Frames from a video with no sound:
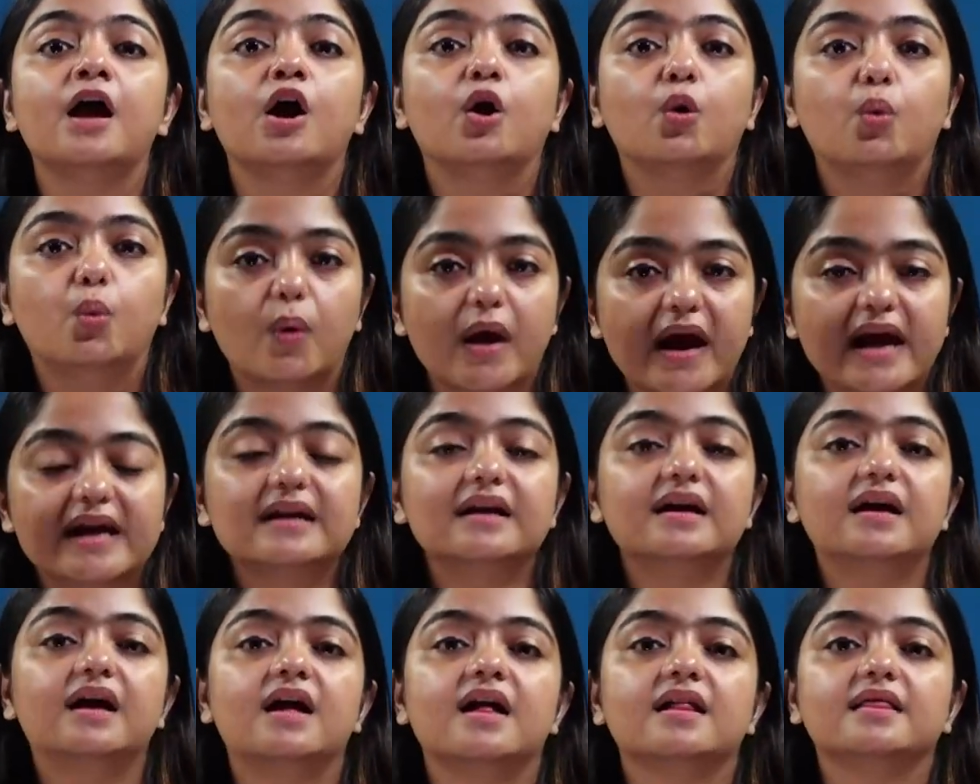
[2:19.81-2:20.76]
When
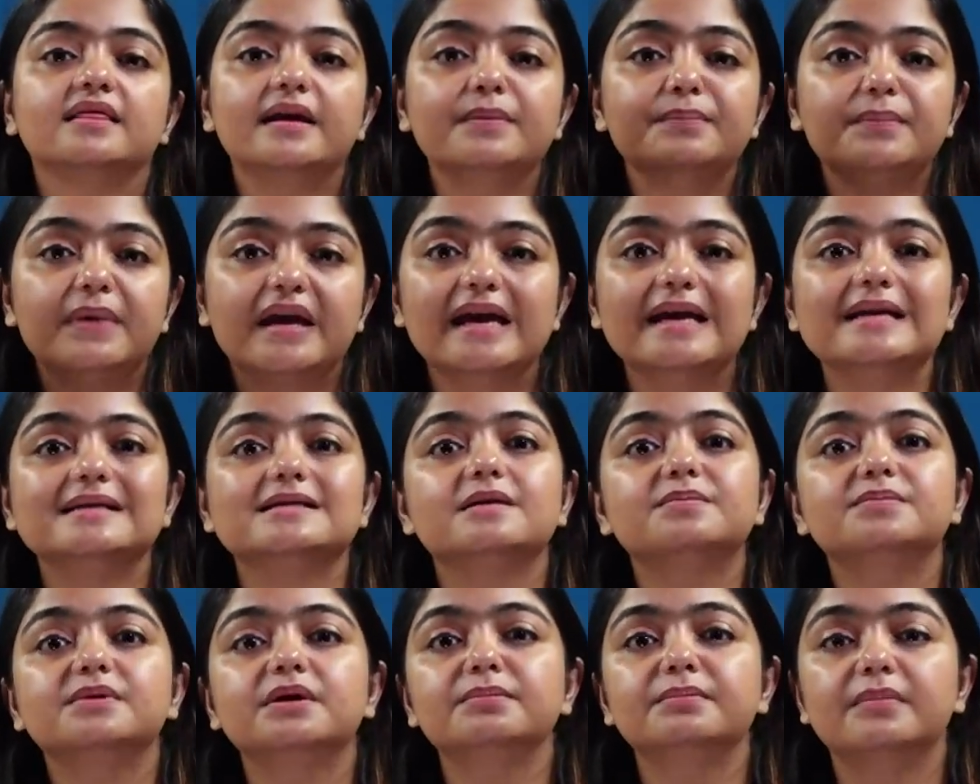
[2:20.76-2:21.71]
they eat
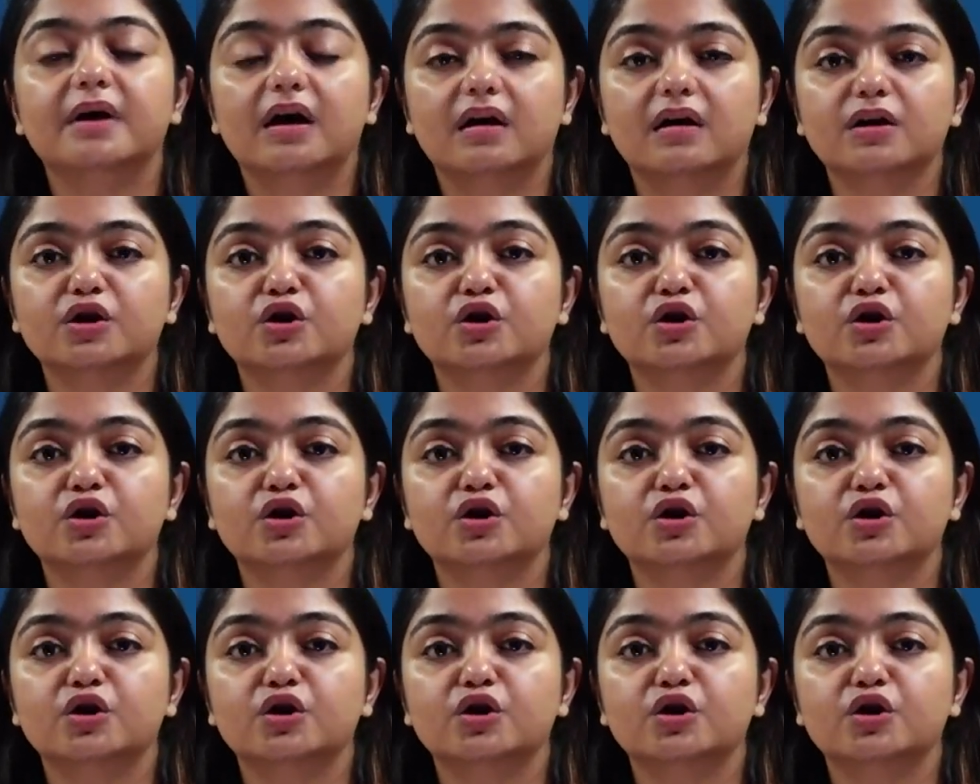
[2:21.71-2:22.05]
up the uh,